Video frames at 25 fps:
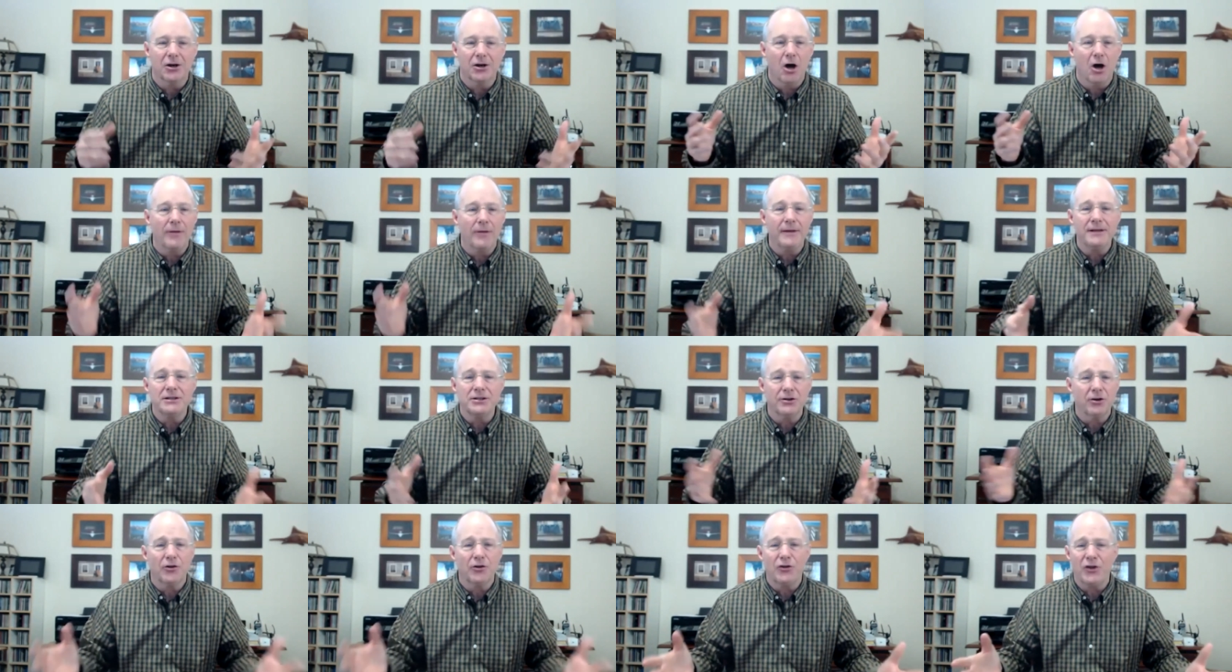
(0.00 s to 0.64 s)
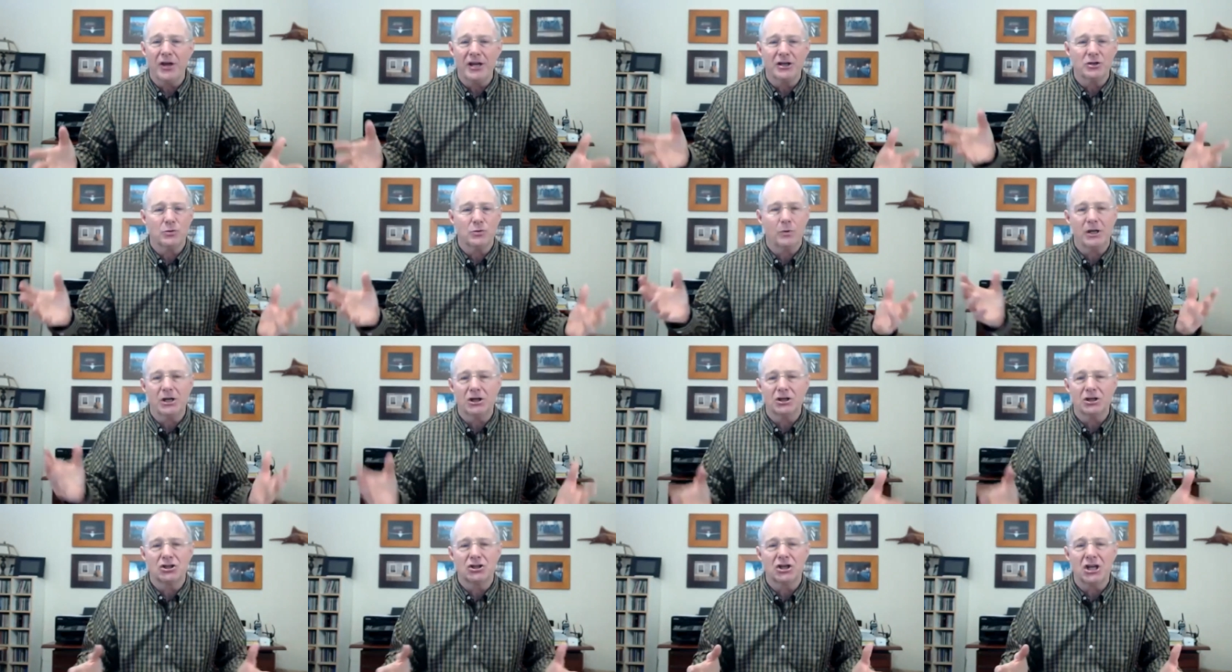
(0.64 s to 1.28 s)
All these little things we
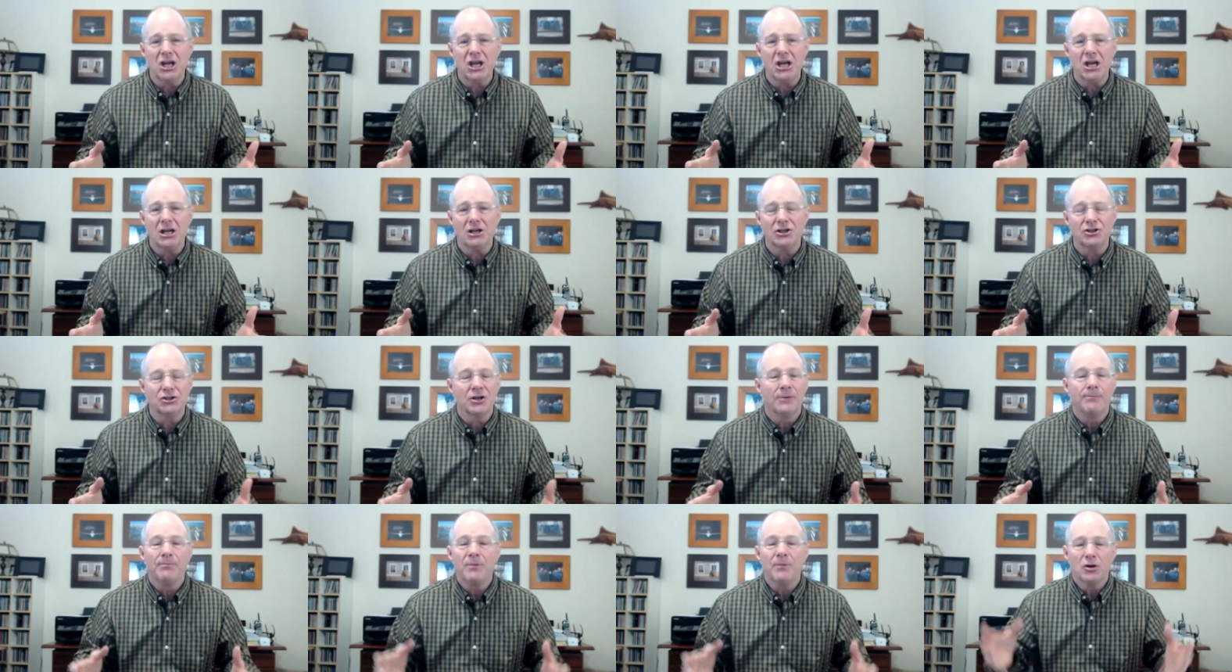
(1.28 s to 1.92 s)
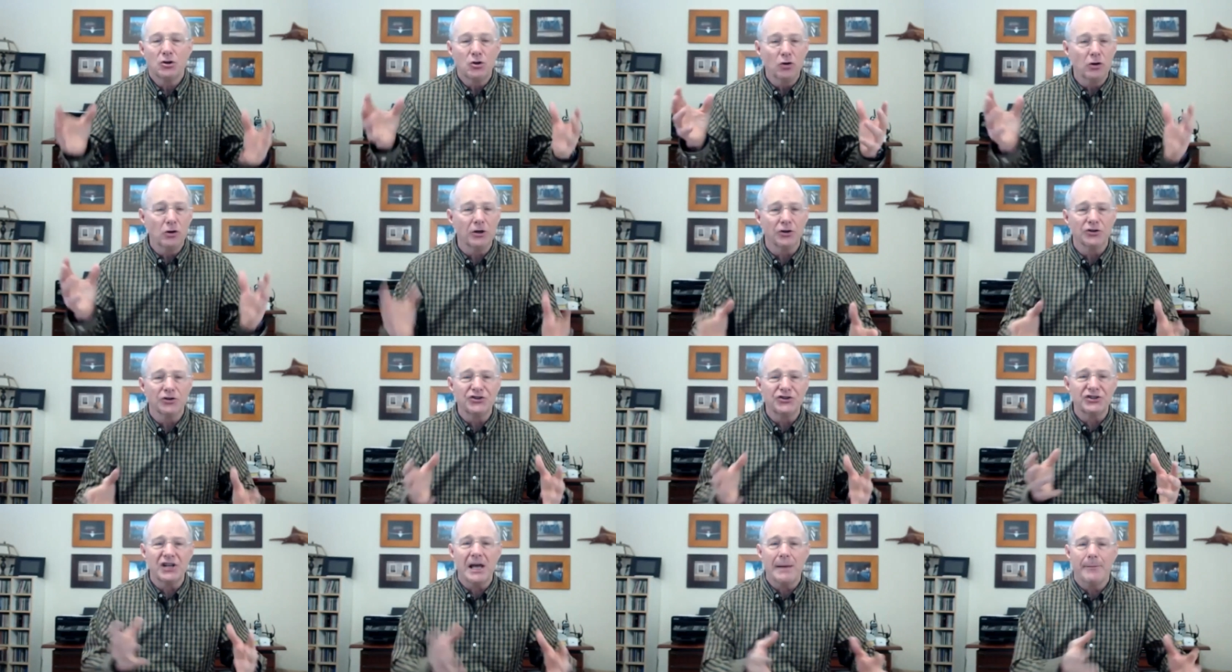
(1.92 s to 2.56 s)
can teach do little
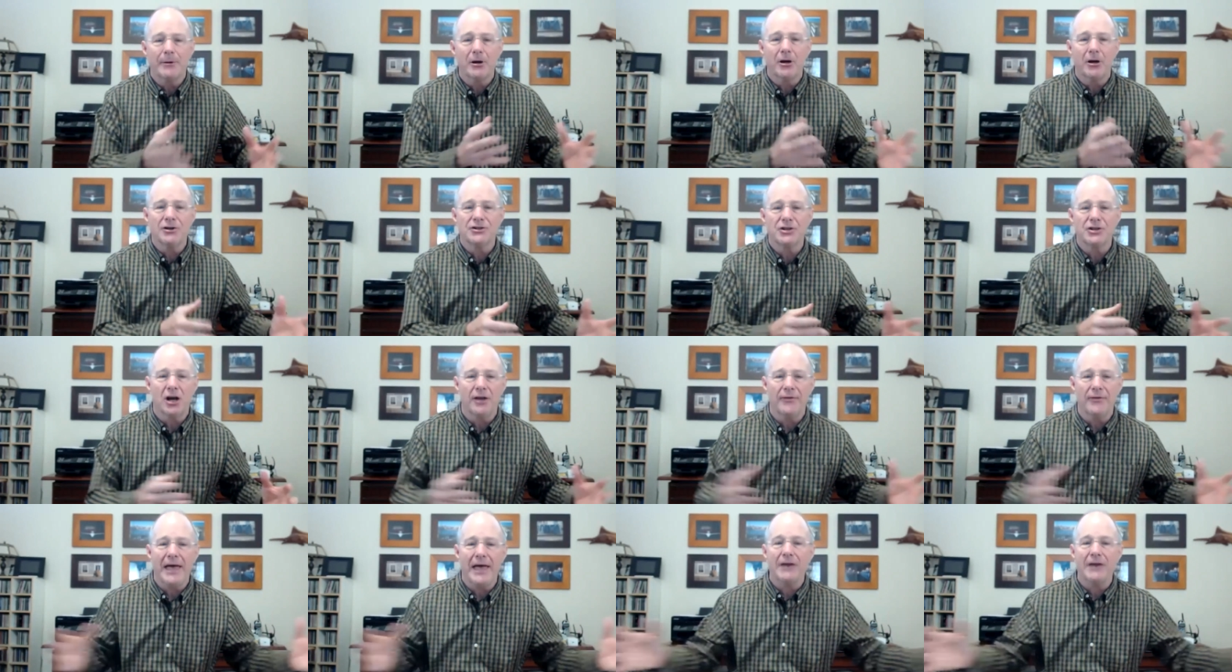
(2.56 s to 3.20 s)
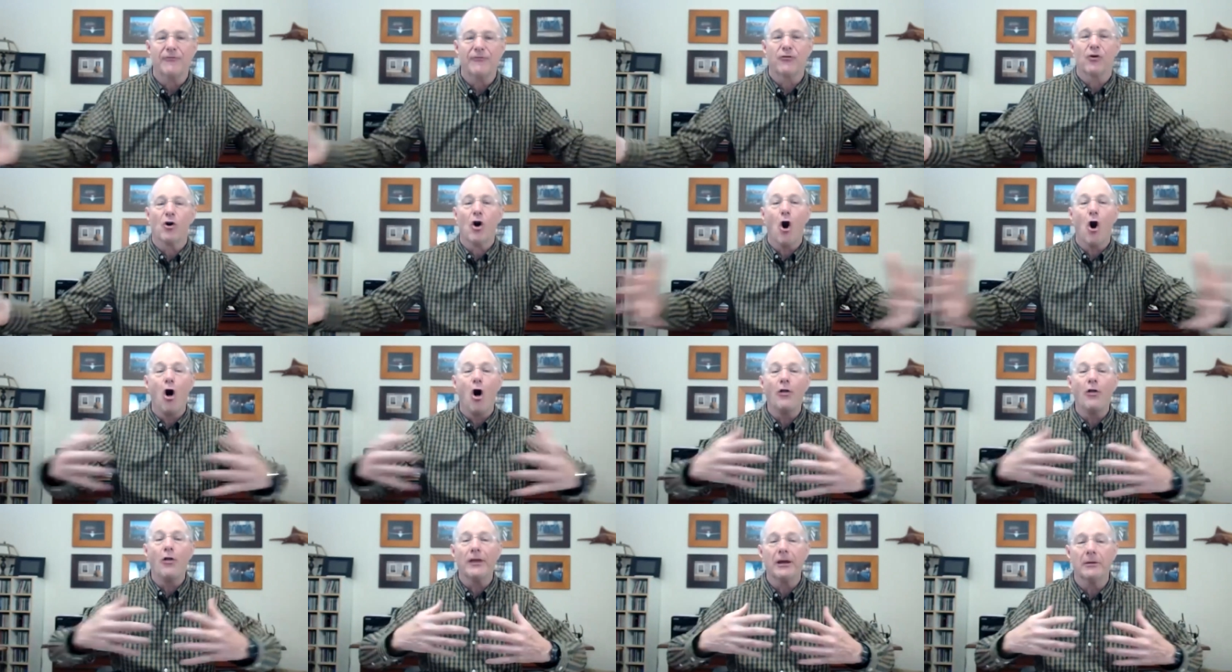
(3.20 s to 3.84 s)
seminars on that for
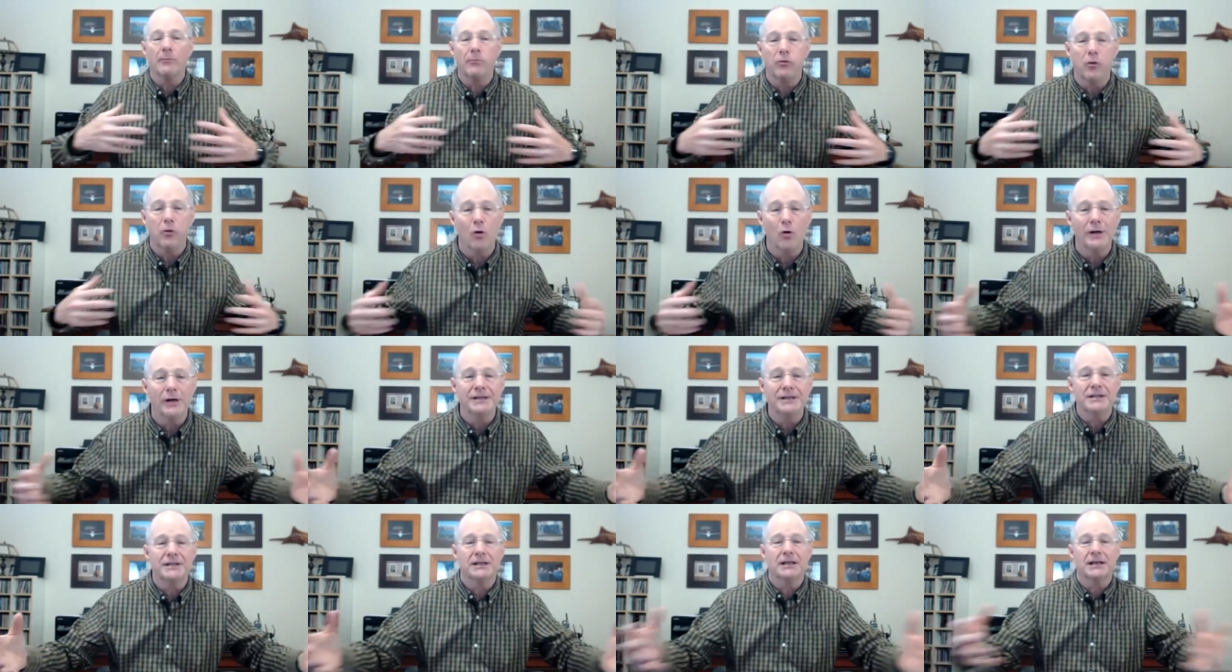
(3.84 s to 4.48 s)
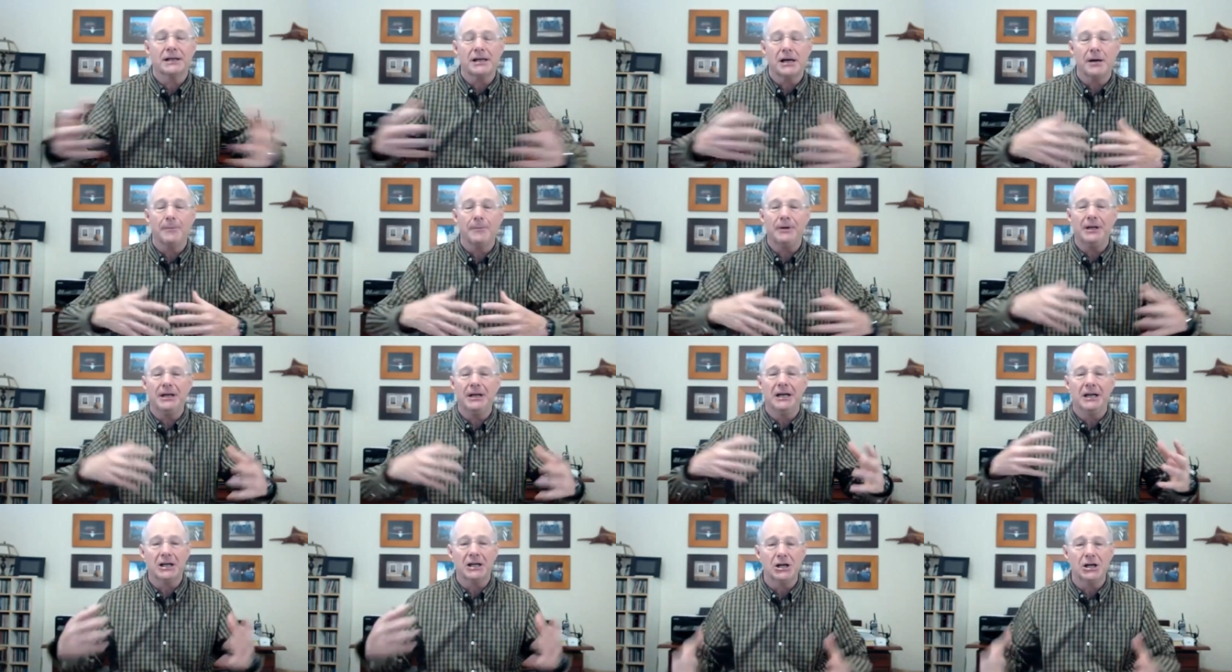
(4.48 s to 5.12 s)
all the employees in the company
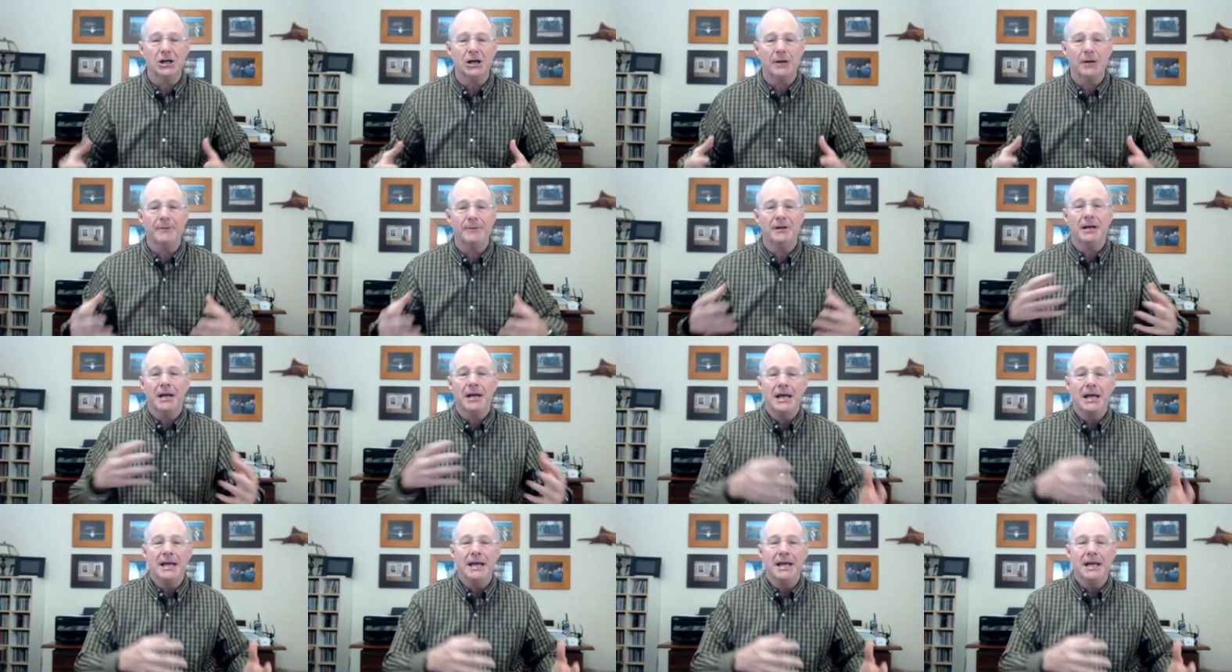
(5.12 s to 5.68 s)
to come and